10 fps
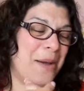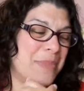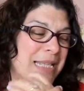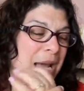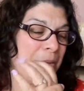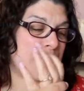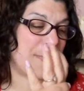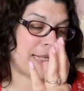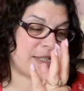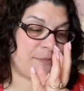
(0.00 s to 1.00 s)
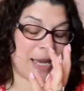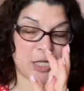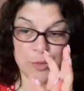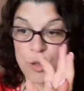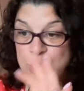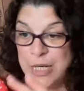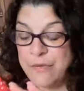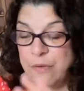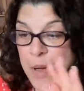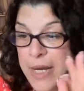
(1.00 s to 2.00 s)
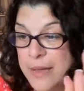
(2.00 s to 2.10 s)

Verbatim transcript: So that was a massive passion project for